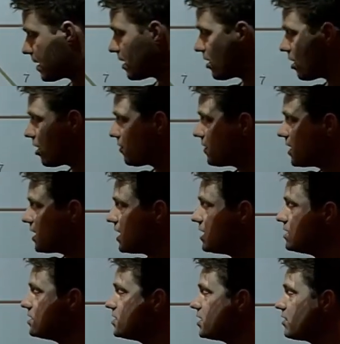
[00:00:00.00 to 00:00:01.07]
about are the
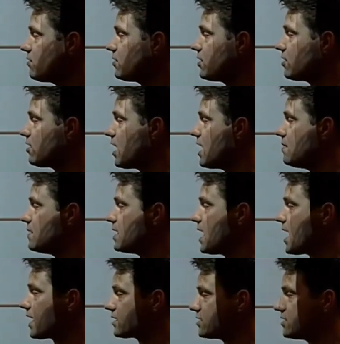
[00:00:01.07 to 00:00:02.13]
interior and the
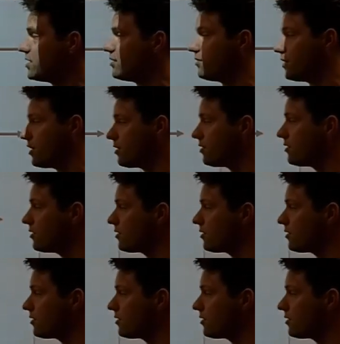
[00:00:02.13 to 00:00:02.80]
exterior.